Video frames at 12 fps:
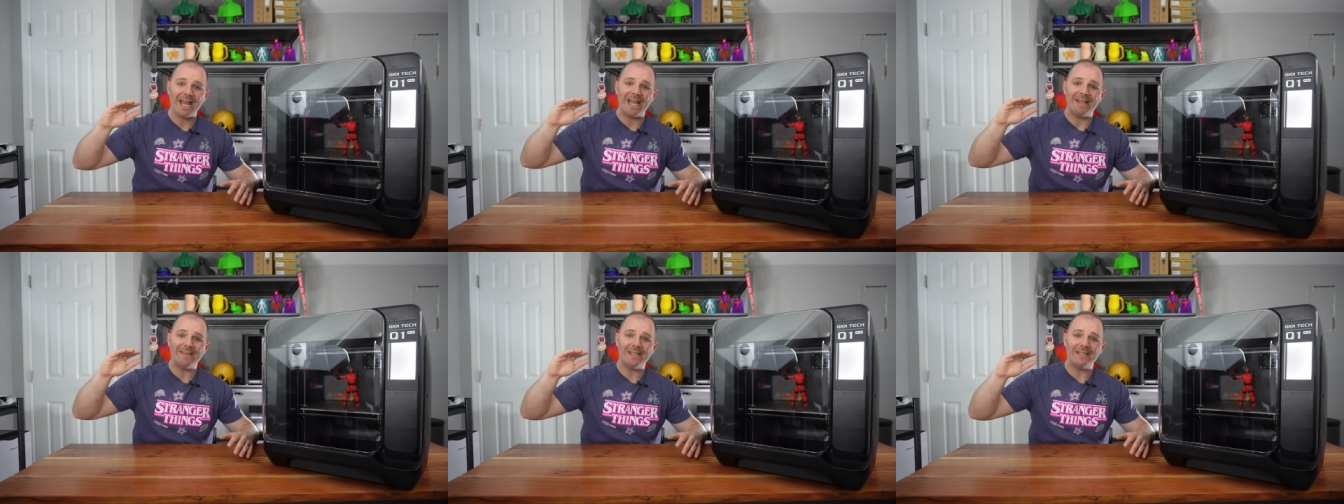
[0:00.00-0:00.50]

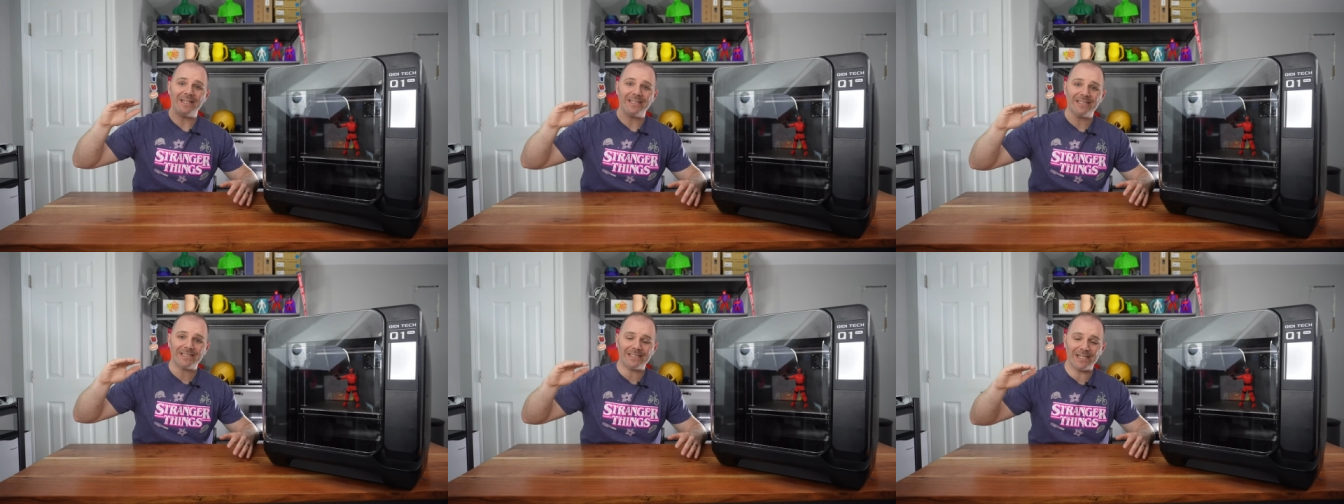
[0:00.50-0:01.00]
and then the
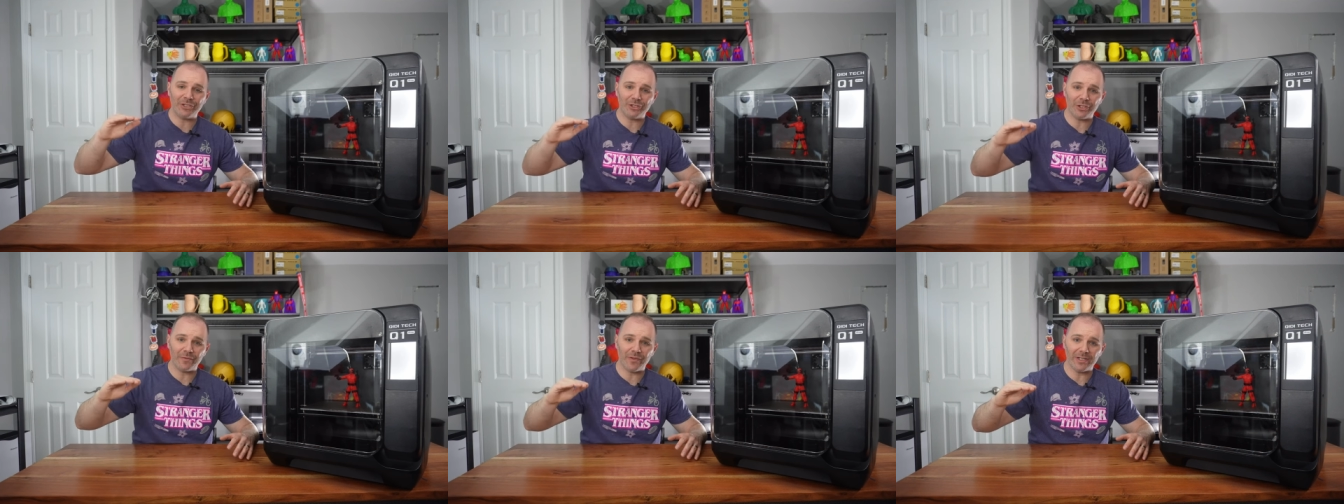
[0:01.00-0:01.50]

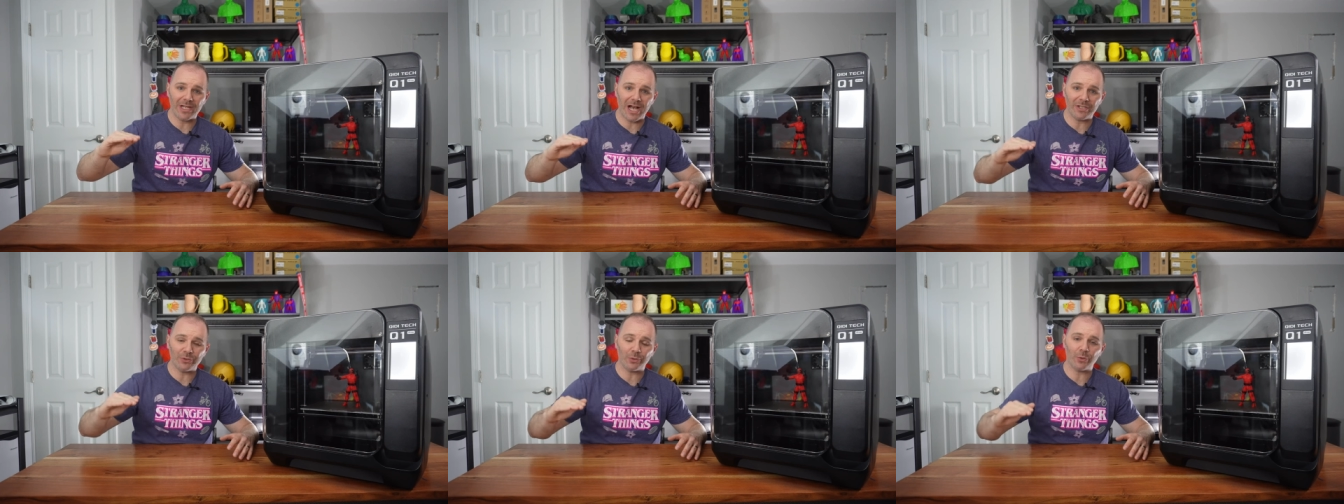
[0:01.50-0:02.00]
descension of the
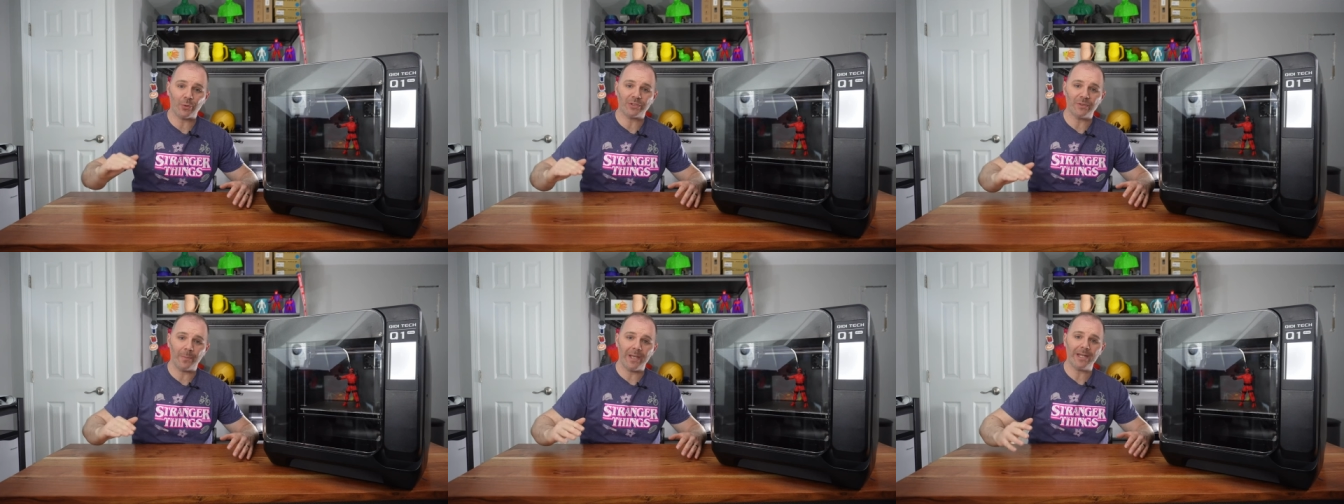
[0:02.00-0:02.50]
nozzle towards
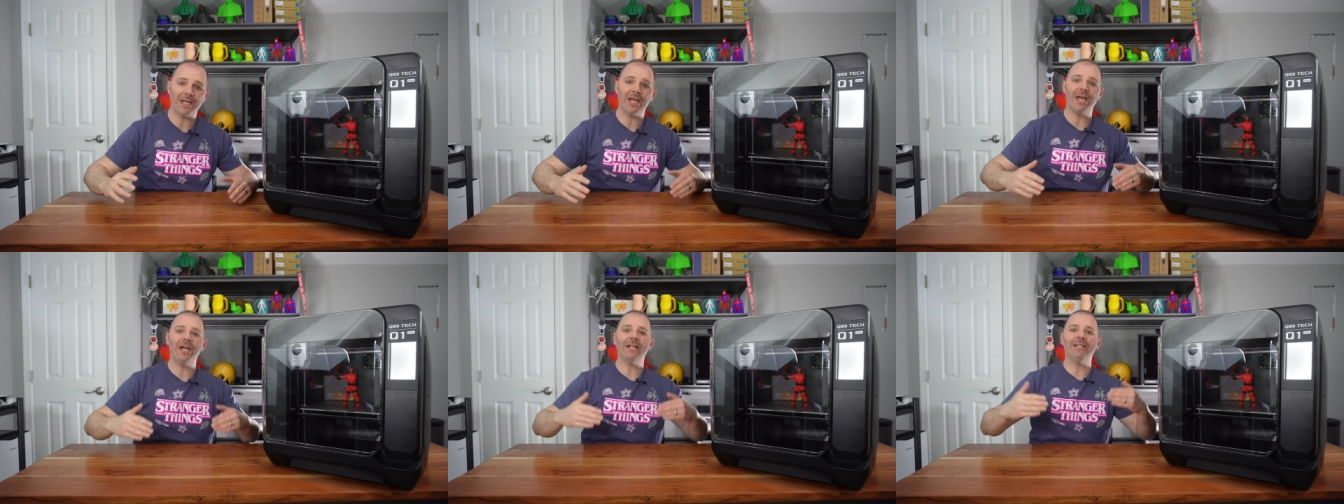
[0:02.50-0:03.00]
the bed
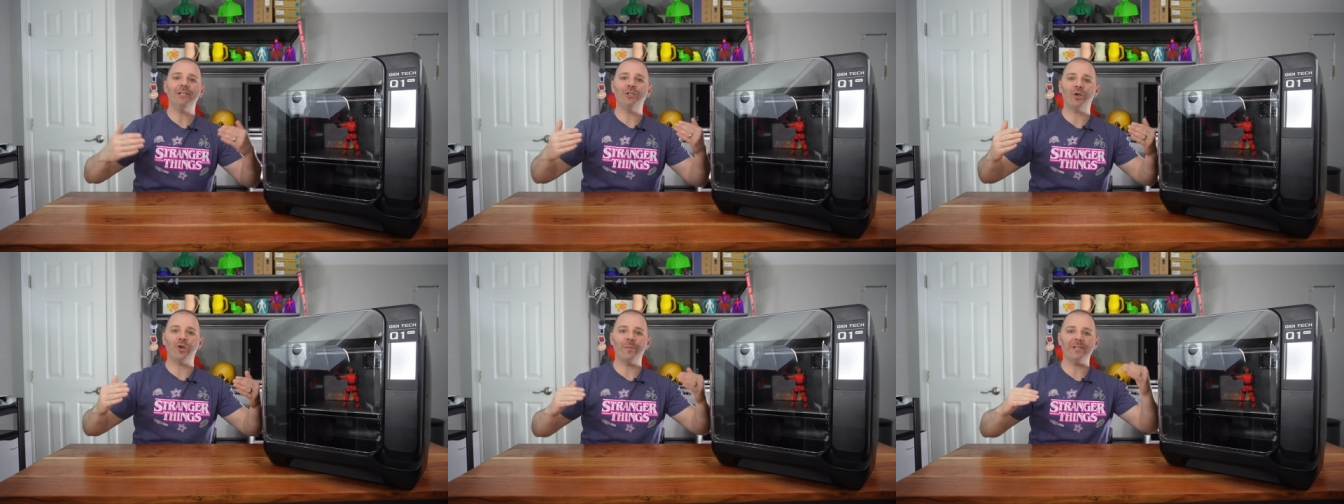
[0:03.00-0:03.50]

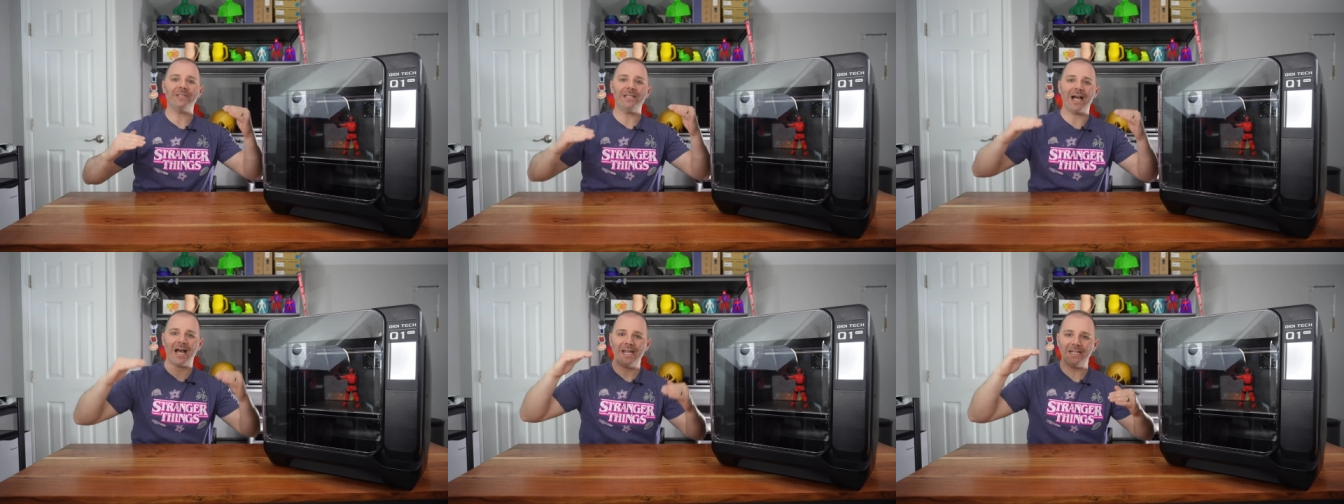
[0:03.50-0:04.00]
determines the
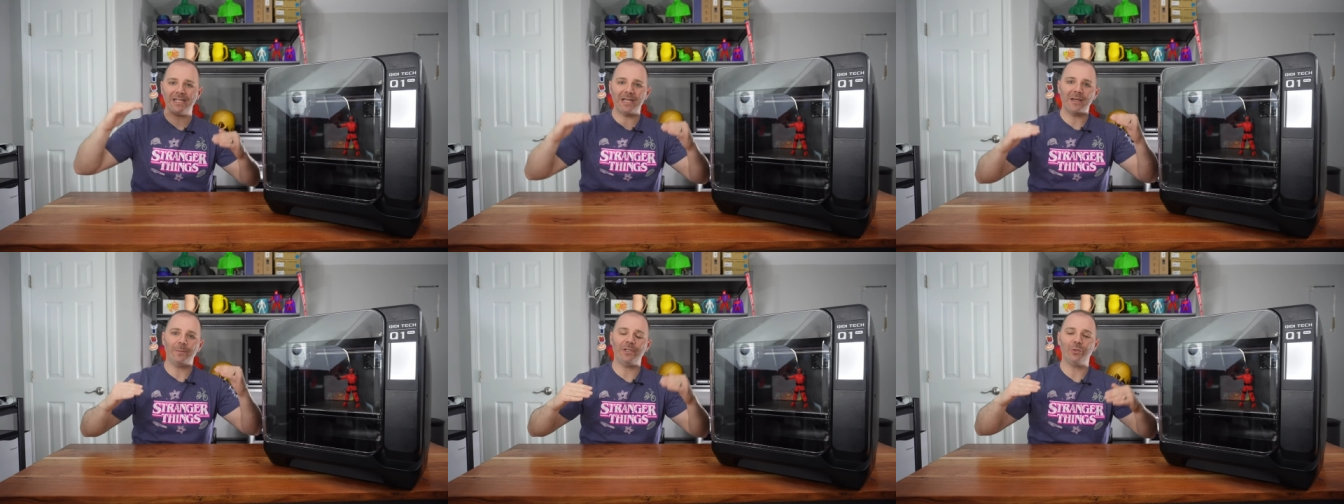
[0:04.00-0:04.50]
height
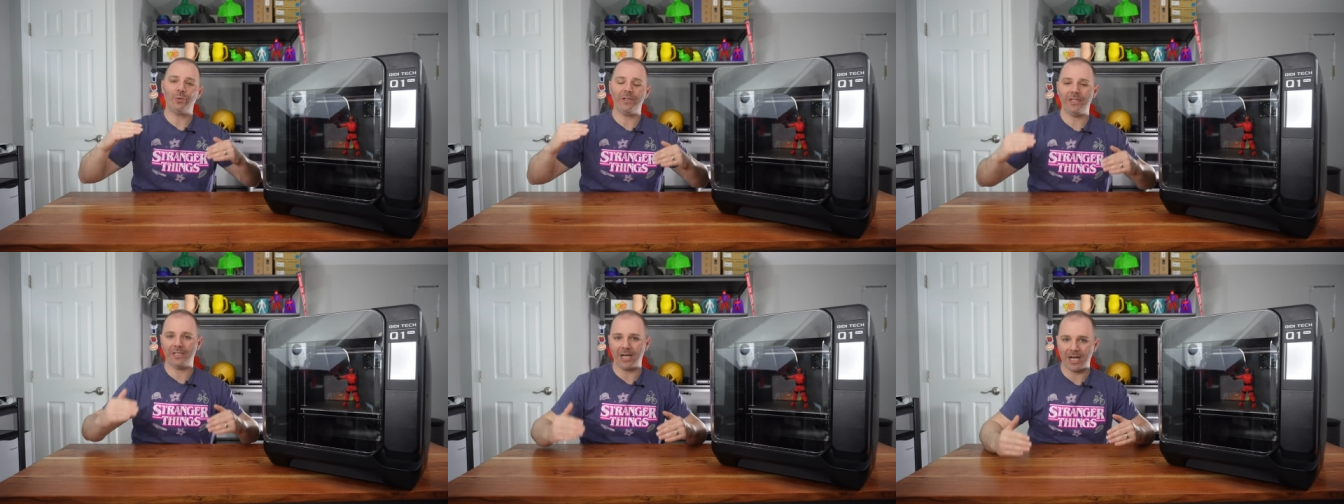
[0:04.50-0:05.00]
between
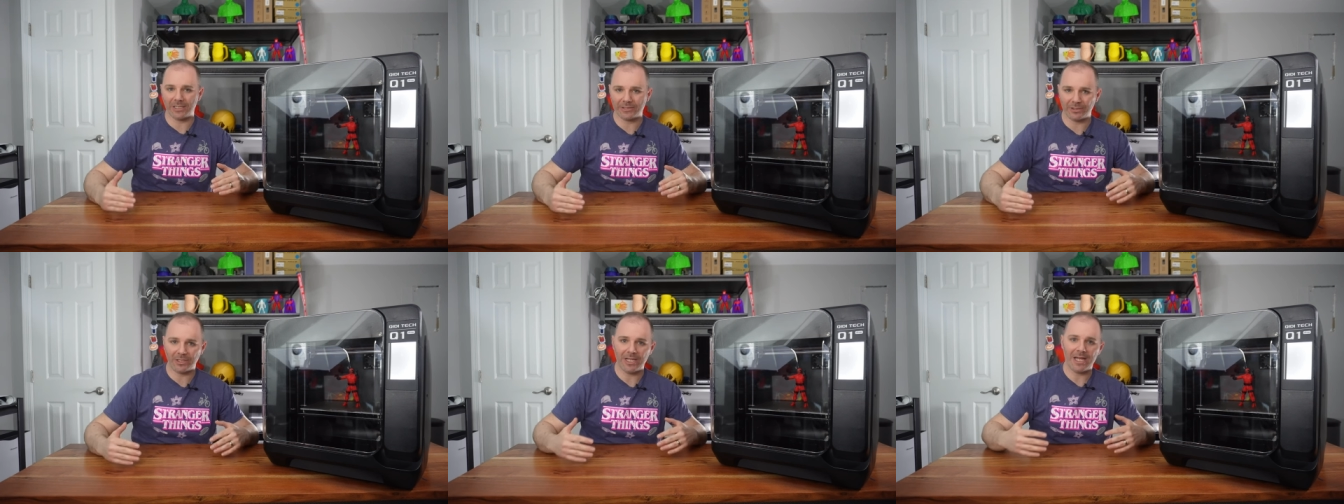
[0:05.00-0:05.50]
the
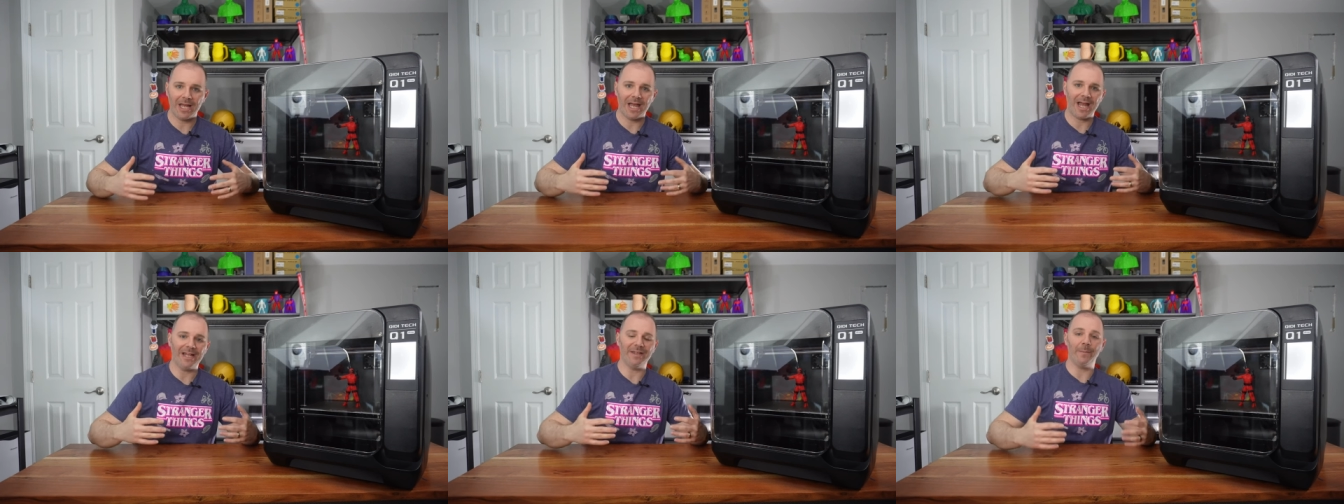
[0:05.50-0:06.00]
nozzle
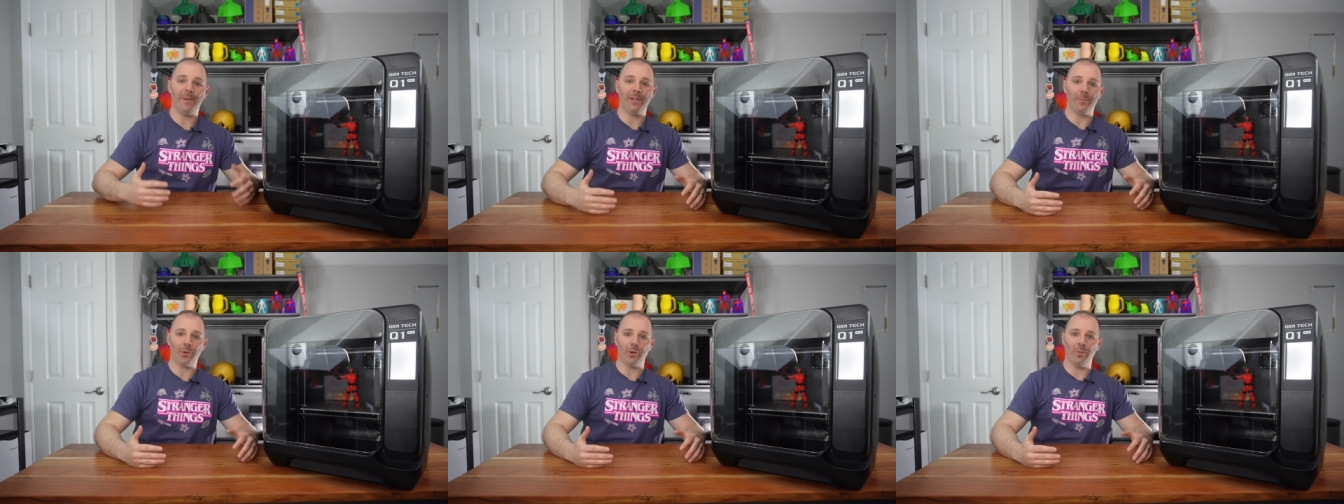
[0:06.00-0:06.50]
and the
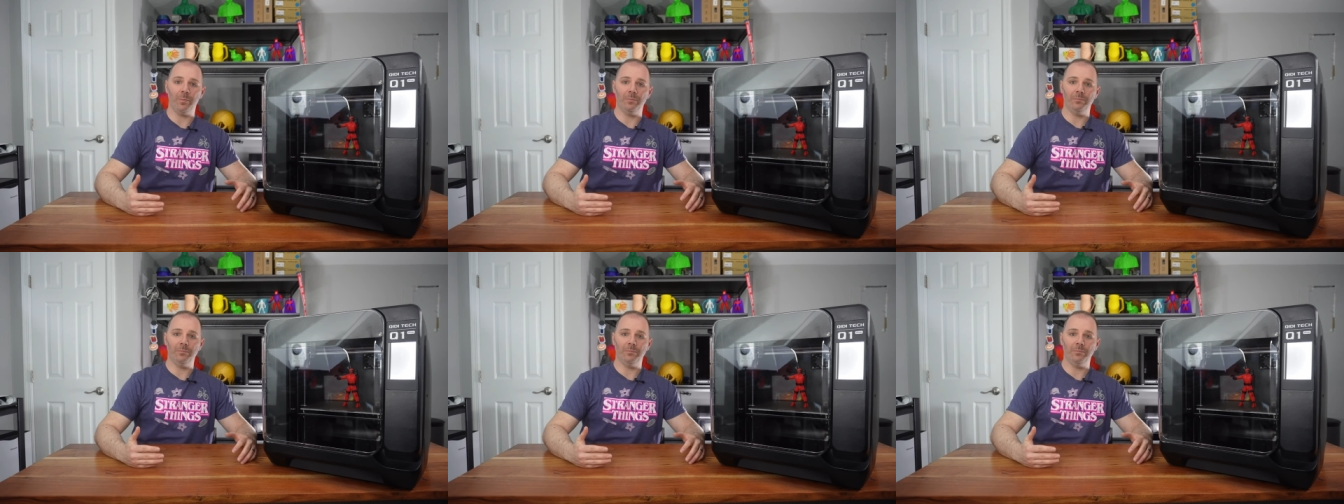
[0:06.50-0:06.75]
bed probe.